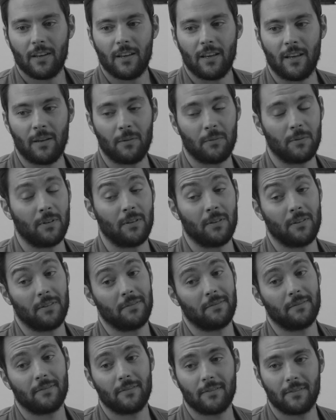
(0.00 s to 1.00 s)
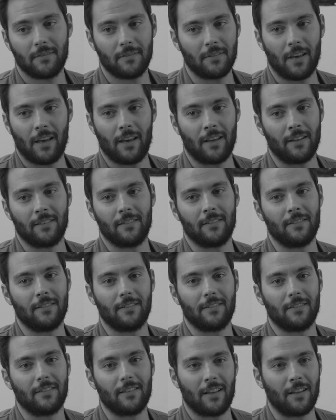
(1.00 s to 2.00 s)
It
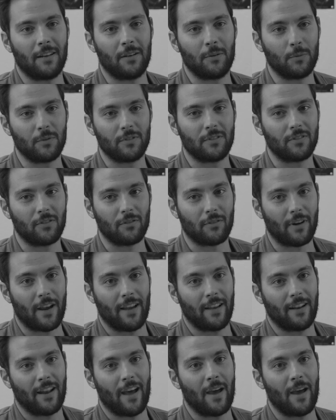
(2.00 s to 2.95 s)
and it was great.